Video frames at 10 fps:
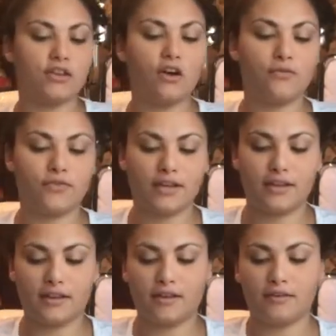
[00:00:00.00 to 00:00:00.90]
so
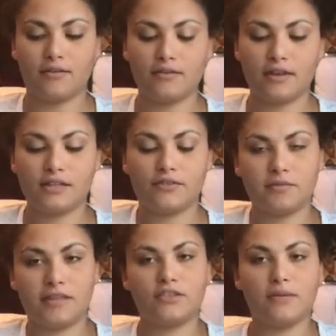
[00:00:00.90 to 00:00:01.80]
freaking cute. It's from
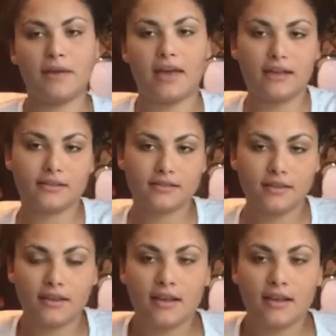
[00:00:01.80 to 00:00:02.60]
TJ Maxx.